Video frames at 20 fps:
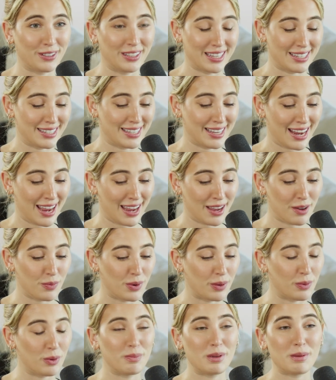listening.
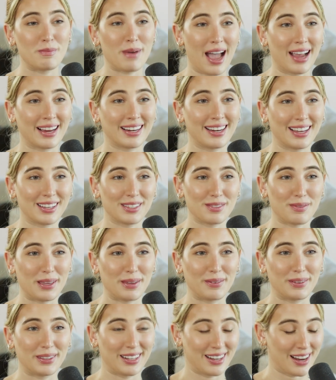We will be back next
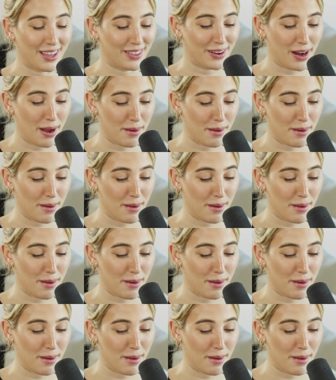week with another